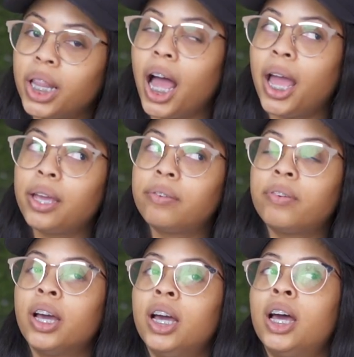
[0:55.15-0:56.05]

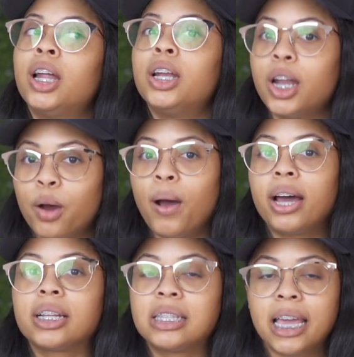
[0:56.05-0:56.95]
life know
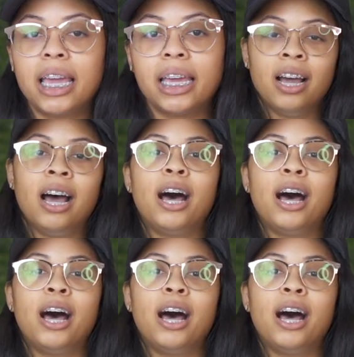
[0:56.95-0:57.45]
how to say it.